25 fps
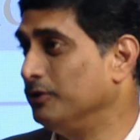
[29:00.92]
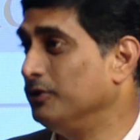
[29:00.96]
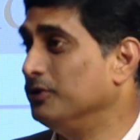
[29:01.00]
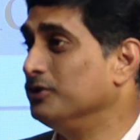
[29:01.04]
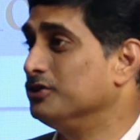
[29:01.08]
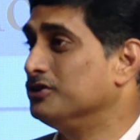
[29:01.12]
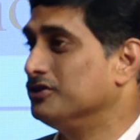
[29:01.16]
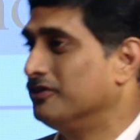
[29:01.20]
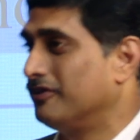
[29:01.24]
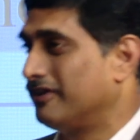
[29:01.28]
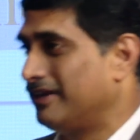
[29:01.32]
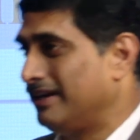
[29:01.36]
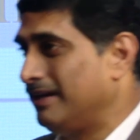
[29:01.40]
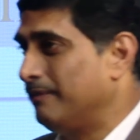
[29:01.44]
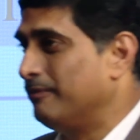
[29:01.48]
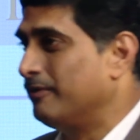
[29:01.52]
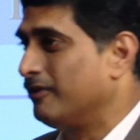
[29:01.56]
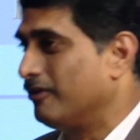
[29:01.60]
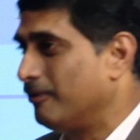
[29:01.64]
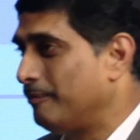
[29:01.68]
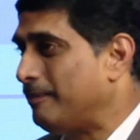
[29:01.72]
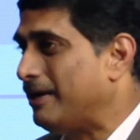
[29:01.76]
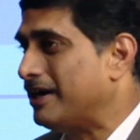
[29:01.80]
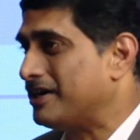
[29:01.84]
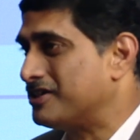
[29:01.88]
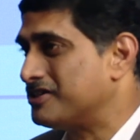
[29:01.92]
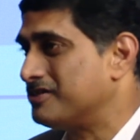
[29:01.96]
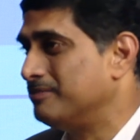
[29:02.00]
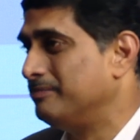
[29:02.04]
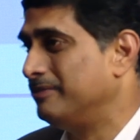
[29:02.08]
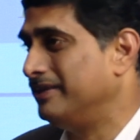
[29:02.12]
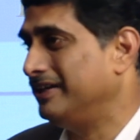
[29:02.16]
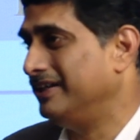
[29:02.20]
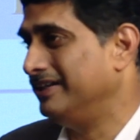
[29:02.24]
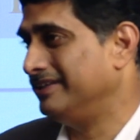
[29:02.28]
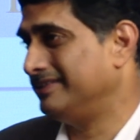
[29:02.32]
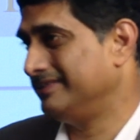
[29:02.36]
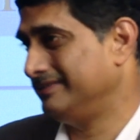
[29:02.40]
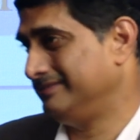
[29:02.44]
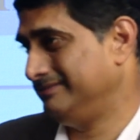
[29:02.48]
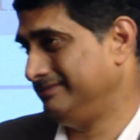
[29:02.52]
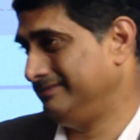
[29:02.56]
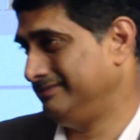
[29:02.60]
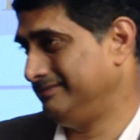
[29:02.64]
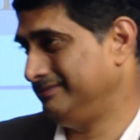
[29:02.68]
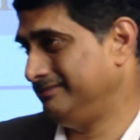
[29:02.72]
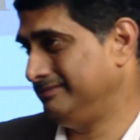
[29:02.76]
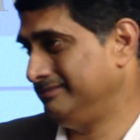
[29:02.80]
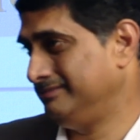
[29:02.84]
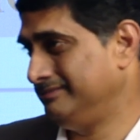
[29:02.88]
to use your name in our partnership deed.
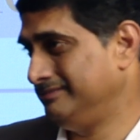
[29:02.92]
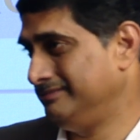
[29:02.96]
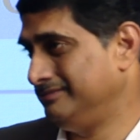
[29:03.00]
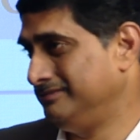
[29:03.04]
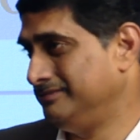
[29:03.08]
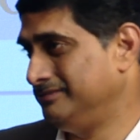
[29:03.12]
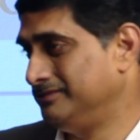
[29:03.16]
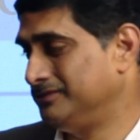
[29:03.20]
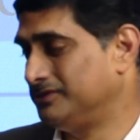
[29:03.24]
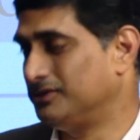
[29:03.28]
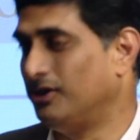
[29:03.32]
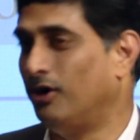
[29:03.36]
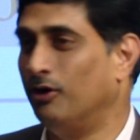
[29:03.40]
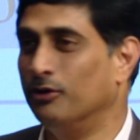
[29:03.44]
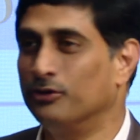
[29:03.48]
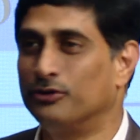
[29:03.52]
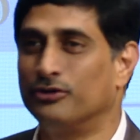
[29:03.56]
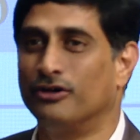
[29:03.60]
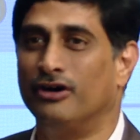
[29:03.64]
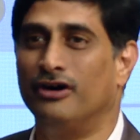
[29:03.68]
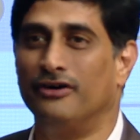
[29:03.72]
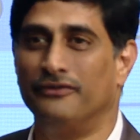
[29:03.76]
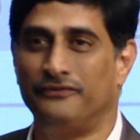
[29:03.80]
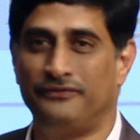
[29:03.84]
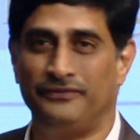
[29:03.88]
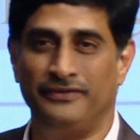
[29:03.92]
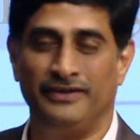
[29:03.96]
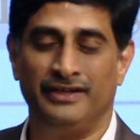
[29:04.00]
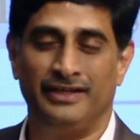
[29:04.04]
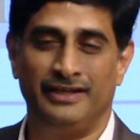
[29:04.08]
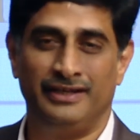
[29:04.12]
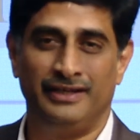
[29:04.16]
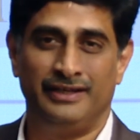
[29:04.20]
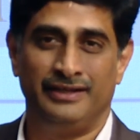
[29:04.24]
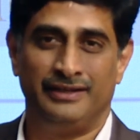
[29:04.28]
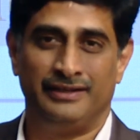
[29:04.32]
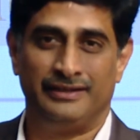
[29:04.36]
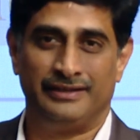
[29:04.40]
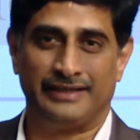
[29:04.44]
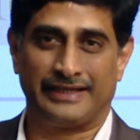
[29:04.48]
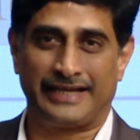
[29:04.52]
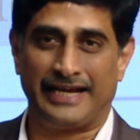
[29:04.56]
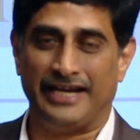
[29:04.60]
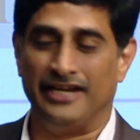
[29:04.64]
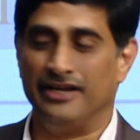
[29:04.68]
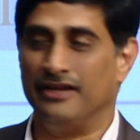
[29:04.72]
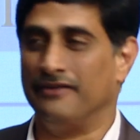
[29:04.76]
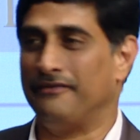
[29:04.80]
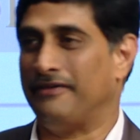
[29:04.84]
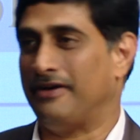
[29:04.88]
So out of the
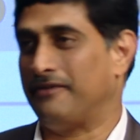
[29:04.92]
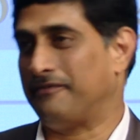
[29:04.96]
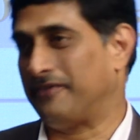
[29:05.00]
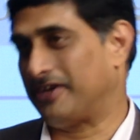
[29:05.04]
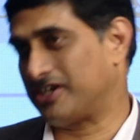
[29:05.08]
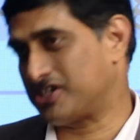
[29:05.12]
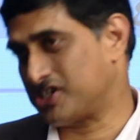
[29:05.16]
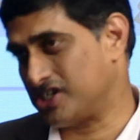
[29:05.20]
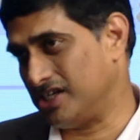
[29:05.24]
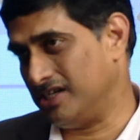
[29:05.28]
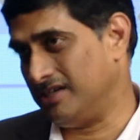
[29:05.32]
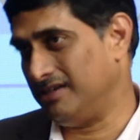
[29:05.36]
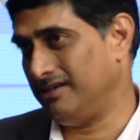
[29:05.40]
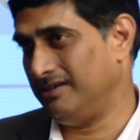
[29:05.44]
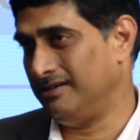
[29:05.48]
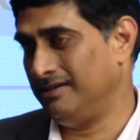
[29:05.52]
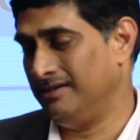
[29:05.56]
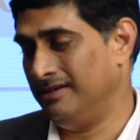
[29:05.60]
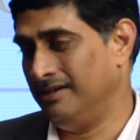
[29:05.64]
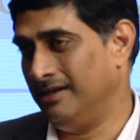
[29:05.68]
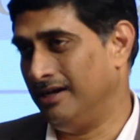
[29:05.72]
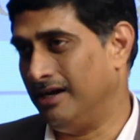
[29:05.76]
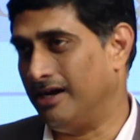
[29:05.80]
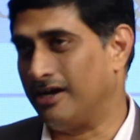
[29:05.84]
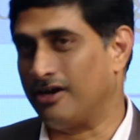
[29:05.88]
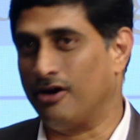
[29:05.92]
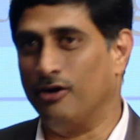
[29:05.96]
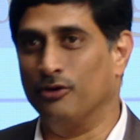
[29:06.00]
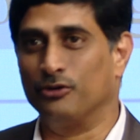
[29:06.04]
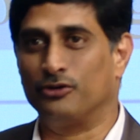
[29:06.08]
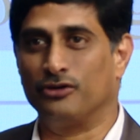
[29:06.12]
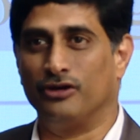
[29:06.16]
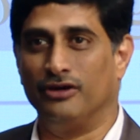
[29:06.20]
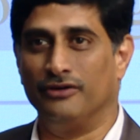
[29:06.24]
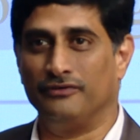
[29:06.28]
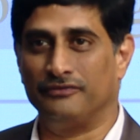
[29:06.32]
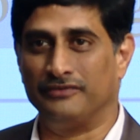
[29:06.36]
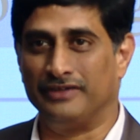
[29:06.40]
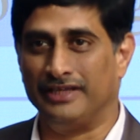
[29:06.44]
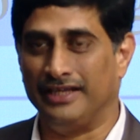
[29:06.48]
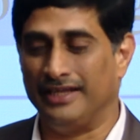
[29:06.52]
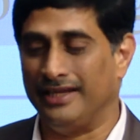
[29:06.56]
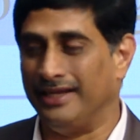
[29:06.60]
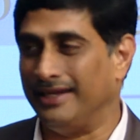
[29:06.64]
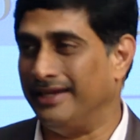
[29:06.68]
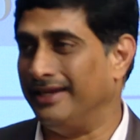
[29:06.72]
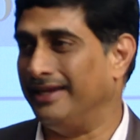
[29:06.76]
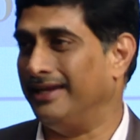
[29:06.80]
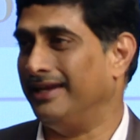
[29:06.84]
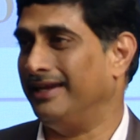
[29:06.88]
kind of affection or out of
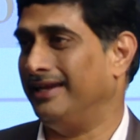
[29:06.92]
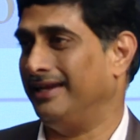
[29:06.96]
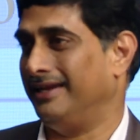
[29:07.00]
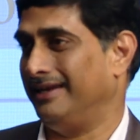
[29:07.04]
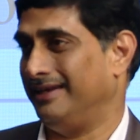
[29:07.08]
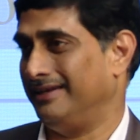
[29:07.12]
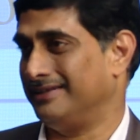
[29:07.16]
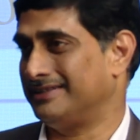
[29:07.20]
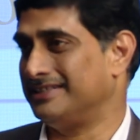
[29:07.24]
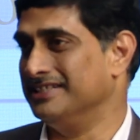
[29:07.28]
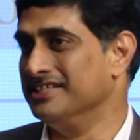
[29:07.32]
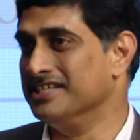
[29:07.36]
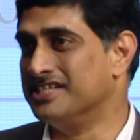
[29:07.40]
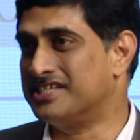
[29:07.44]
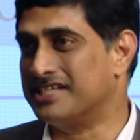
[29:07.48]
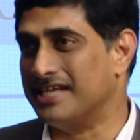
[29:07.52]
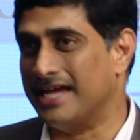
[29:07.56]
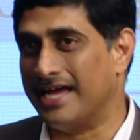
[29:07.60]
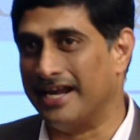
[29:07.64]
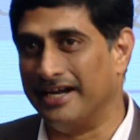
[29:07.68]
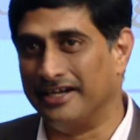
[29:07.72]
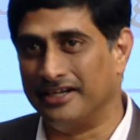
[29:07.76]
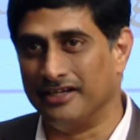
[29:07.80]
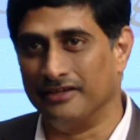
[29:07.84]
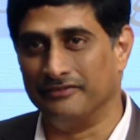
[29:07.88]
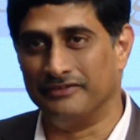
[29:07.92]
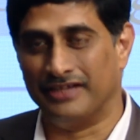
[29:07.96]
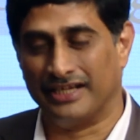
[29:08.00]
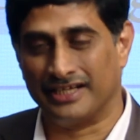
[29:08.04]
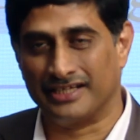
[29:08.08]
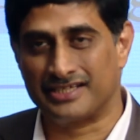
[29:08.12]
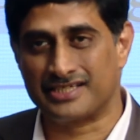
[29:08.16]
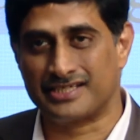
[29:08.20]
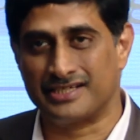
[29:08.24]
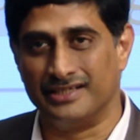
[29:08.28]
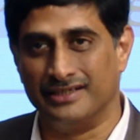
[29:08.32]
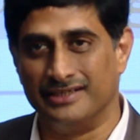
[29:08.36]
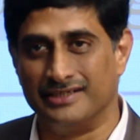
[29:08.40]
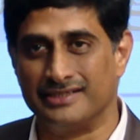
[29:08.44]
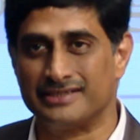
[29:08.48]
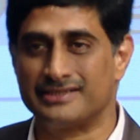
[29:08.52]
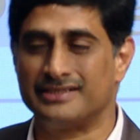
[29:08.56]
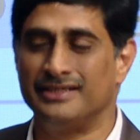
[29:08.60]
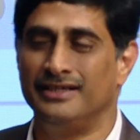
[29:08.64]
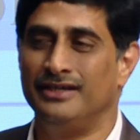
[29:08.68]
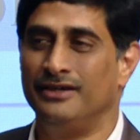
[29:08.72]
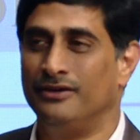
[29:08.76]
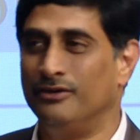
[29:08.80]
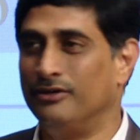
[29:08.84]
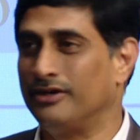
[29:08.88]
the sincerity of the youngsters,
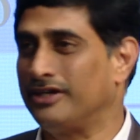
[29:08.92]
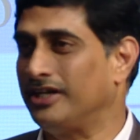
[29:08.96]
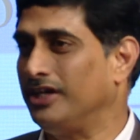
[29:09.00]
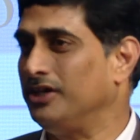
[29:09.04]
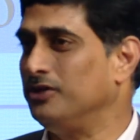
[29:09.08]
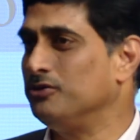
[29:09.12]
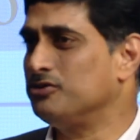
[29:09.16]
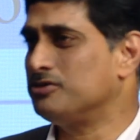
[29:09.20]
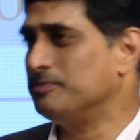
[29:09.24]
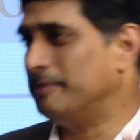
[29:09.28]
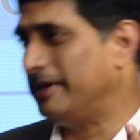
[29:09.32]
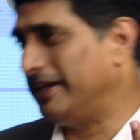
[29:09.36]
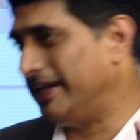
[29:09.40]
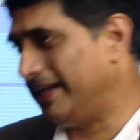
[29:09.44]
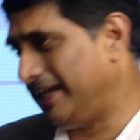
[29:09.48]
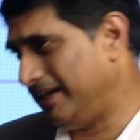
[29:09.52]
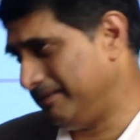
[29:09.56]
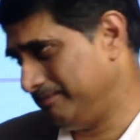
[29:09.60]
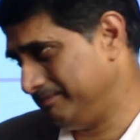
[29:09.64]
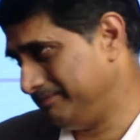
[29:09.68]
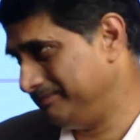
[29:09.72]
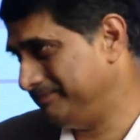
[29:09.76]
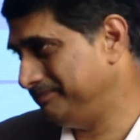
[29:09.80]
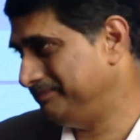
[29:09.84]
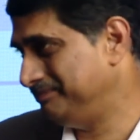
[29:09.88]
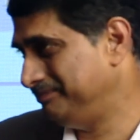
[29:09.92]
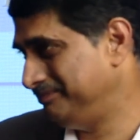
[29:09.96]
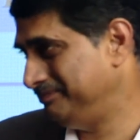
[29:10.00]
okay, use my name.